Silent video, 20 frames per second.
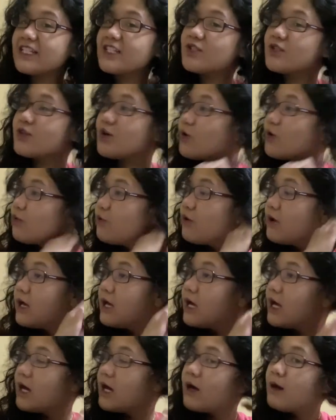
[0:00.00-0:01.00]
So,
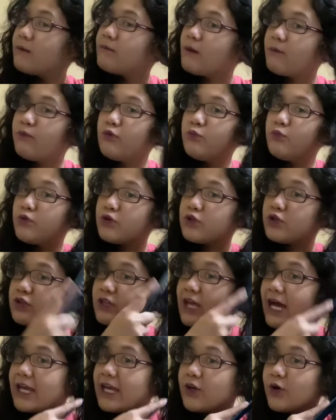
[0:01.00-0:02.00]
mabuburyo
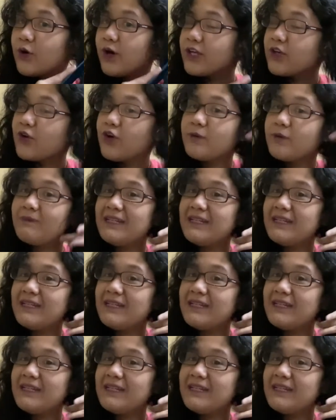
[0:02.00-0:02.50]
tayo ngayon.